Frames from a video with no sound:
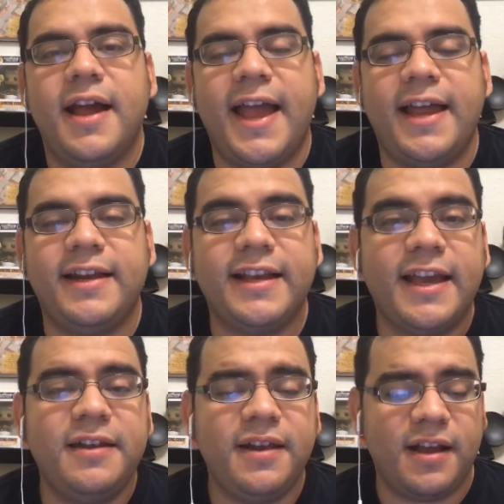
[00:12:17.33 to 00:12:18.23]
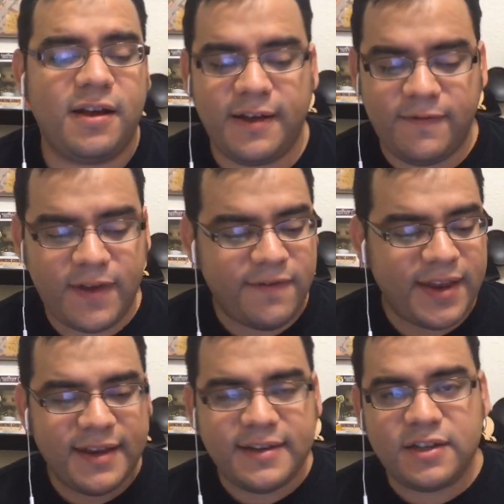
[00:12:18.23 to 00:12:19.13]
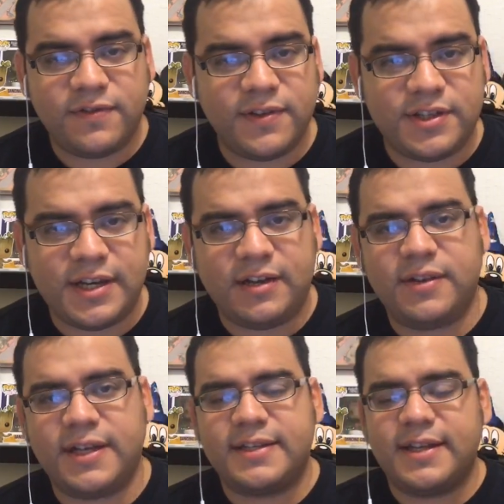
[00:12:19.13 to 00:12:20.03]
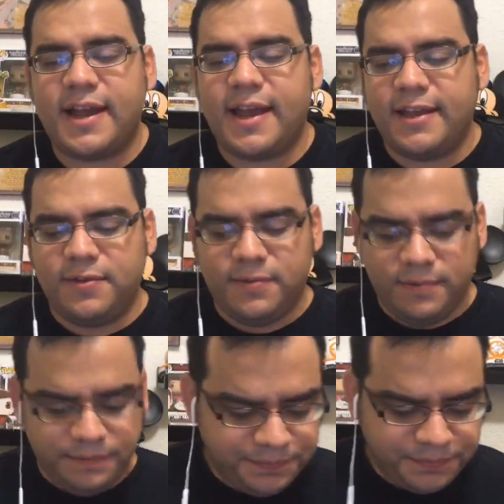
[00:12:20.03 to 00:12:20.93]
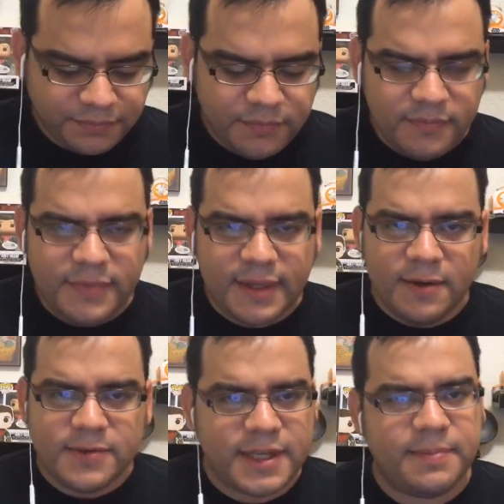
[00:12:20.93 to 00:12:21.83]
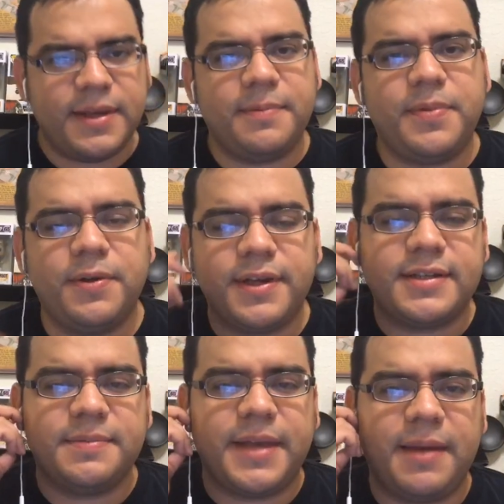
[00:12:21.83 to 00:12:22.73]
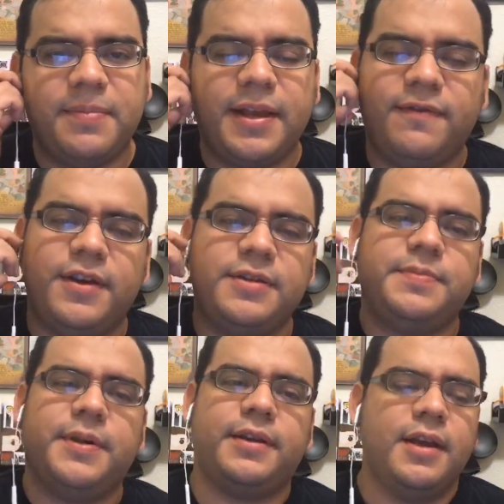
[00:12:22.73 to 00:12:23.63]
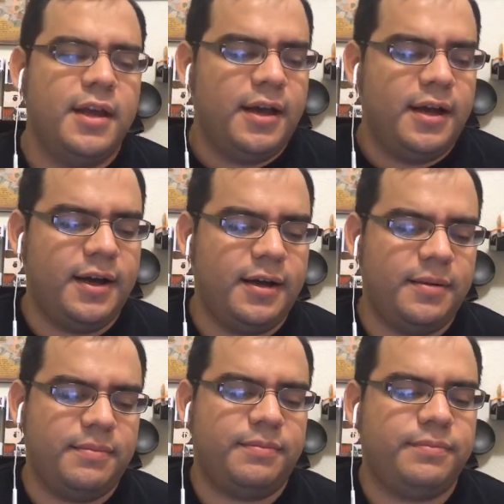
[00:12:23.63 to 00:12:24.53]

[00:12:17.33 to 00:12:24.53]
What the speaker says: And again, if you have any ideas for the channel, like I said, I was going to be uploading some gameplay footage, but I don't